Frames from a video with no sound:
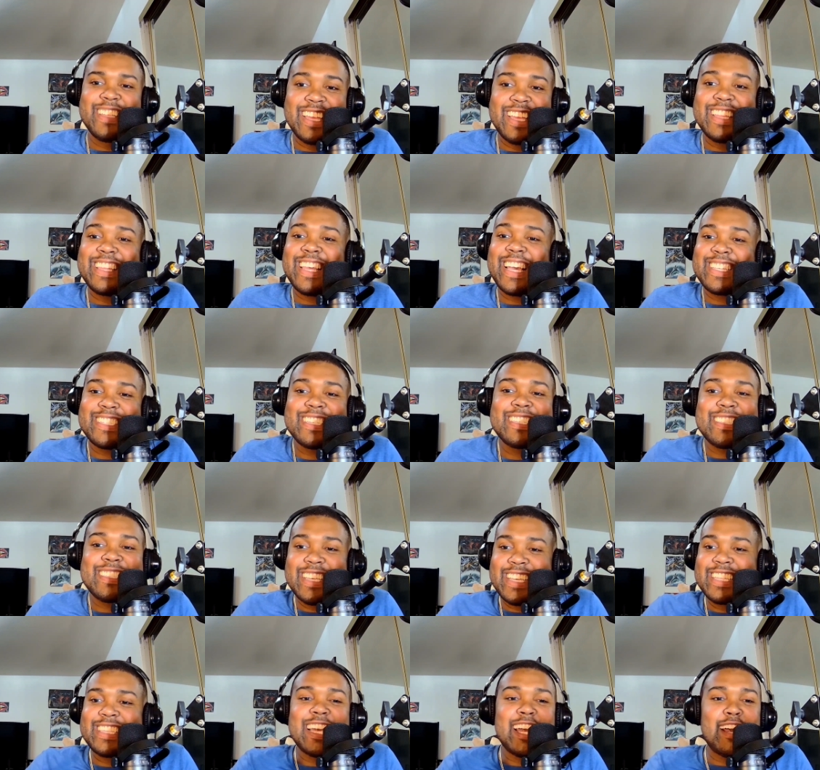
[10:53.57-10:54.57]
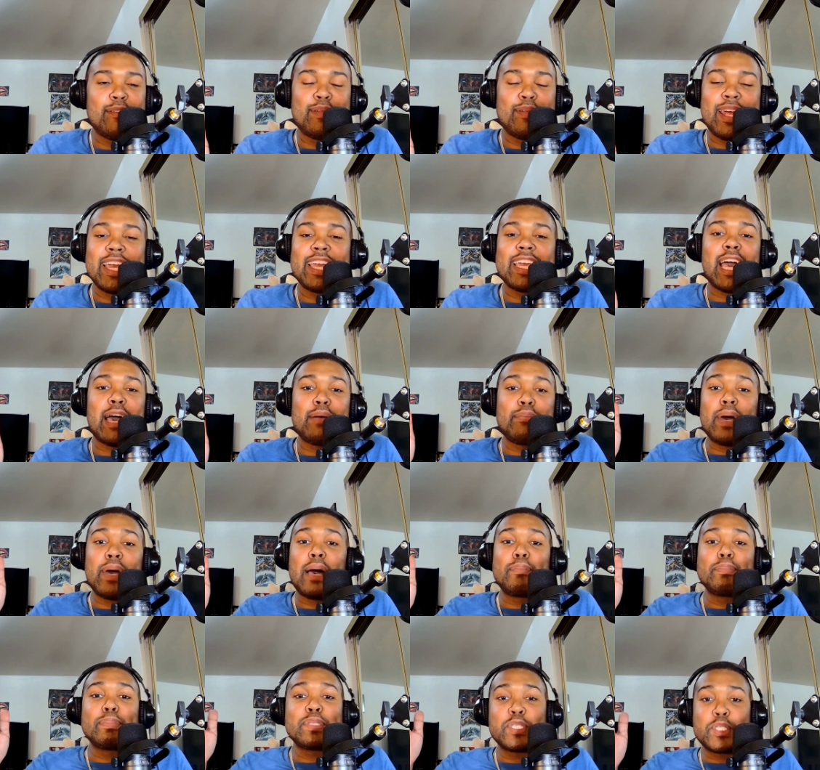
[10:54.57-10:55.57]
and that's the thing that I'm like I'm
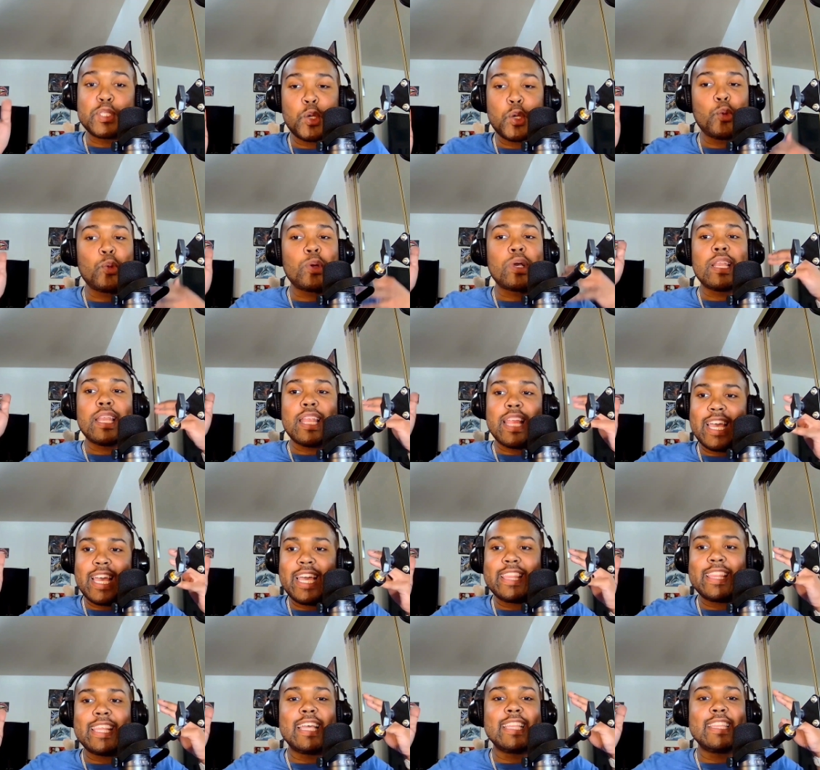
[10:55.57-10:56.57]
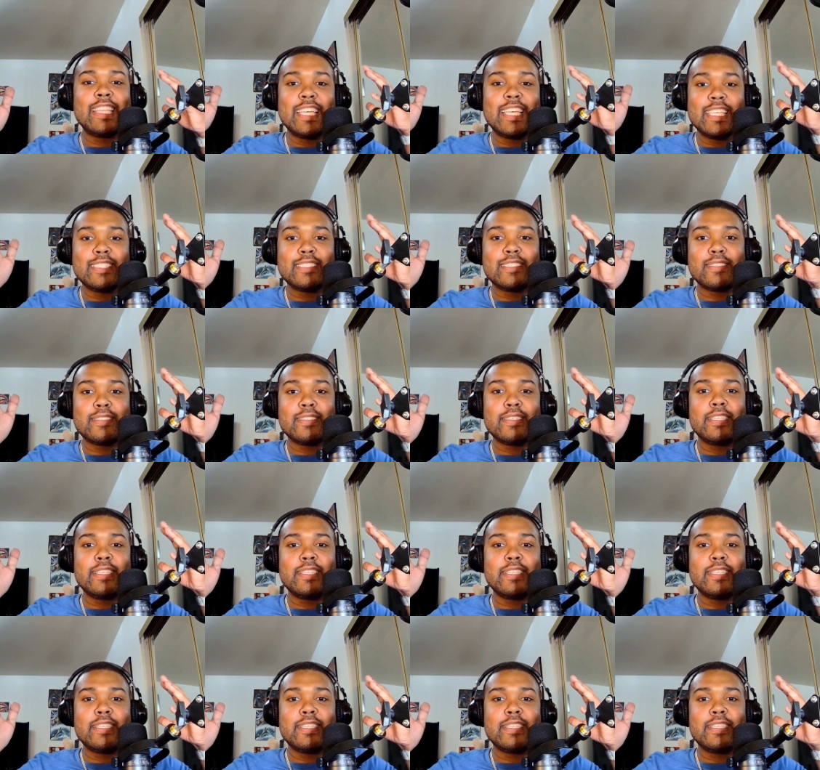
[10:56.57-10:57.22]
I'm so glad that these